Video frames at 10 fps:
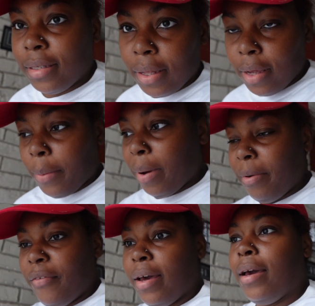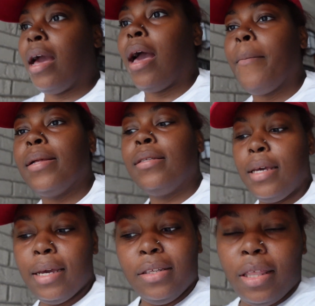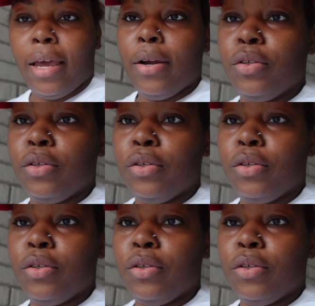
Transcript: still looking bummified. I'm about to head to the hair